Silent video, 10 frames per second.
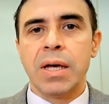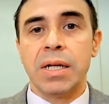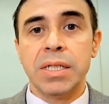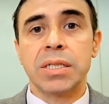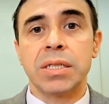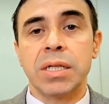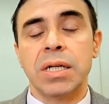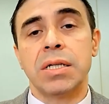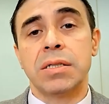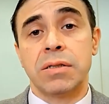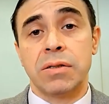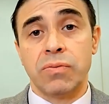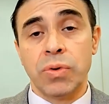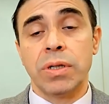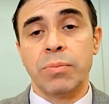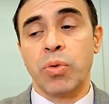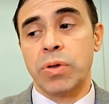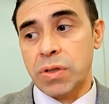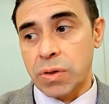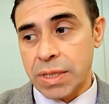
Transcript: Additionally, it's really important to